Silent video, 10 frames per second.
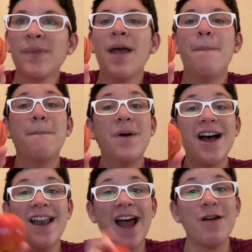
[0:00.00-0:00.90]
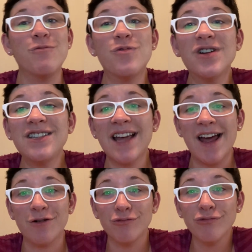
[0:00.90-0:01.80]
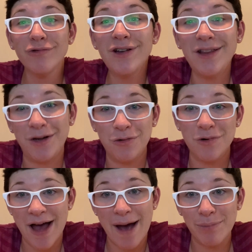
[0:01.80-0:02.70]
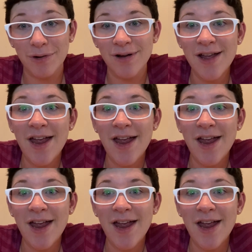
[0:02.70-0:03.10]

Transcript: But I once had a really cool apple